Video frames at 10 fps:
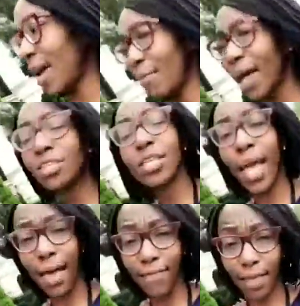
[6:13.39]
I'm actually
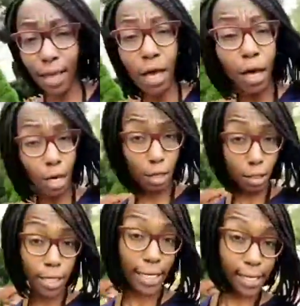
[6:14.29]
having a
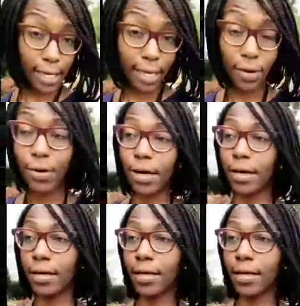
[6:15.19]
great day at work,